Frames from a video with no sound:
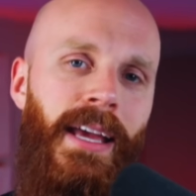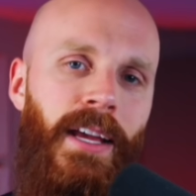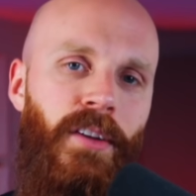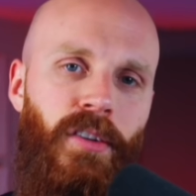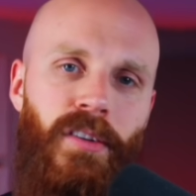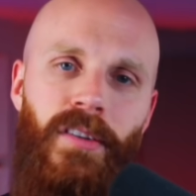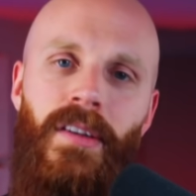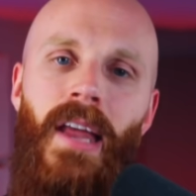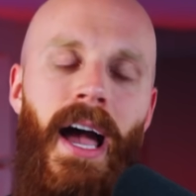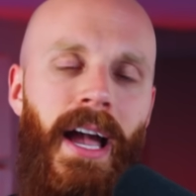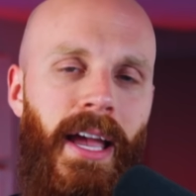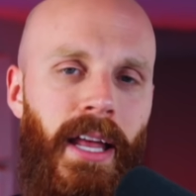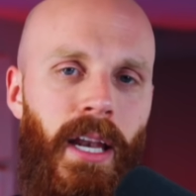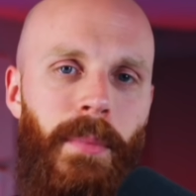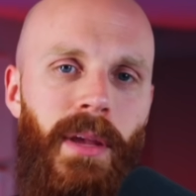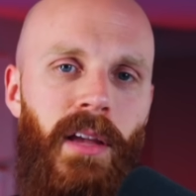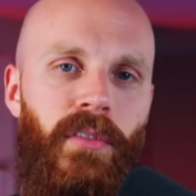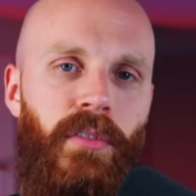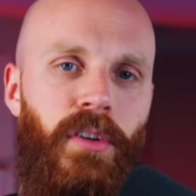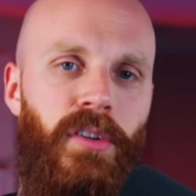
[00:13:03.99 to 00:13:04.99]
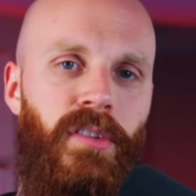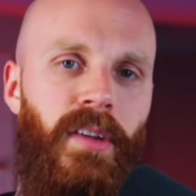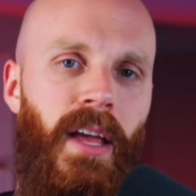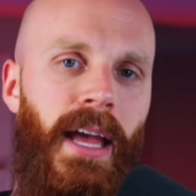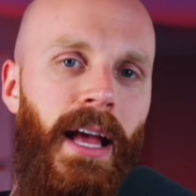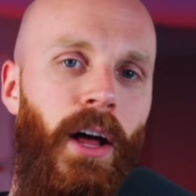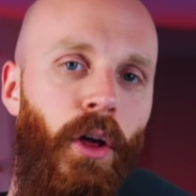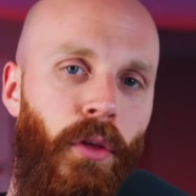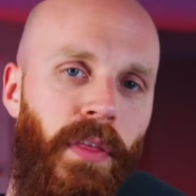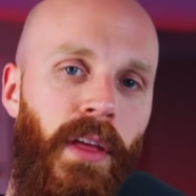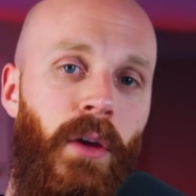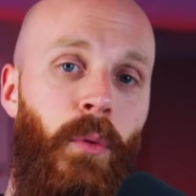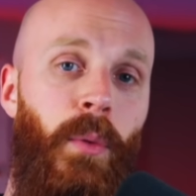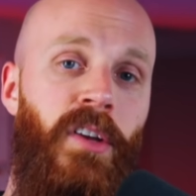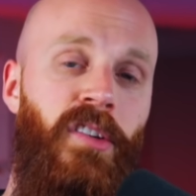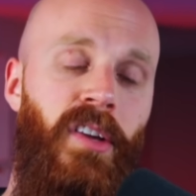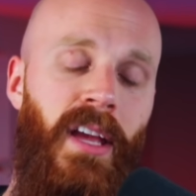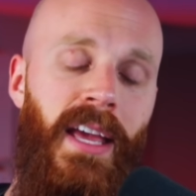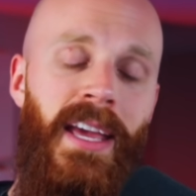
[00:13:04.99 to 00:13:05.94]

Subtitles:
he's just not going to be able to stay healthy, which